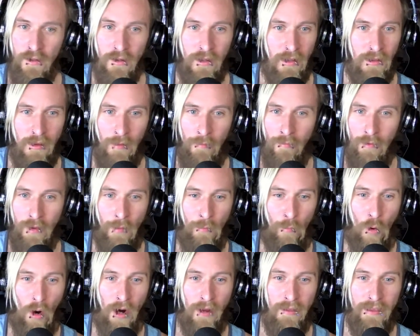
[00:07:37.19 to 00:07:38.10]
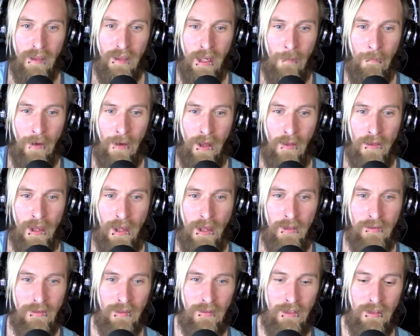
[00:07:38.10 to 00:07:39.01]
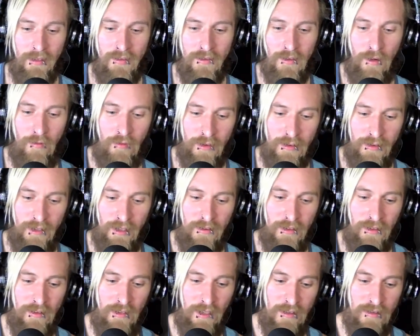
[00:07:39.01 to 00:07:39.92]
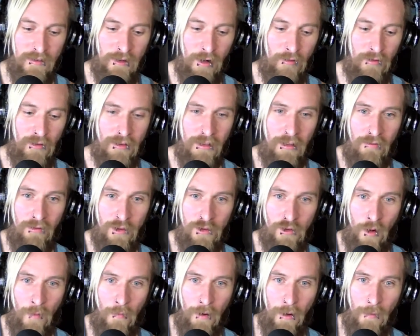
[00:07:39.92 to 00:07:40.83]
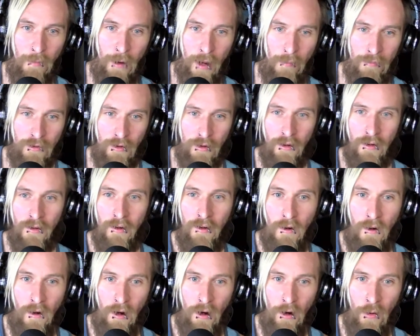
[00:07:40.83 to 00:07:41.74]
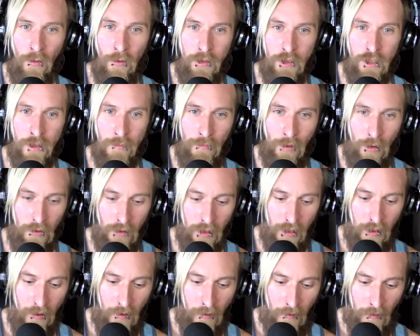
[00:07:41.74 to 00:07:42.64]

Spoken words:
The more I think about it, it's a disservice. It's a disservice to give the Strawberry Poptart. Holy shit moly.